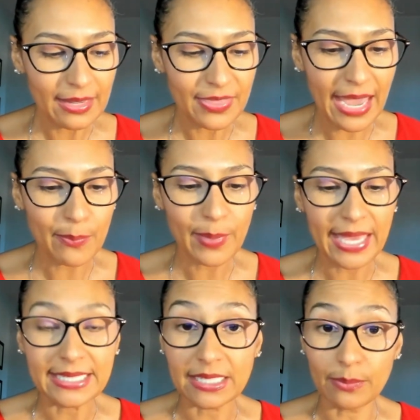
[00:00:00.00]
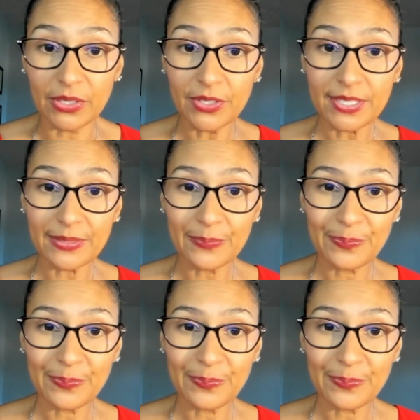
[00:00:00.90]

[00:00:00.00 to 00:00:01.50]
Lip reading: that pays the bills.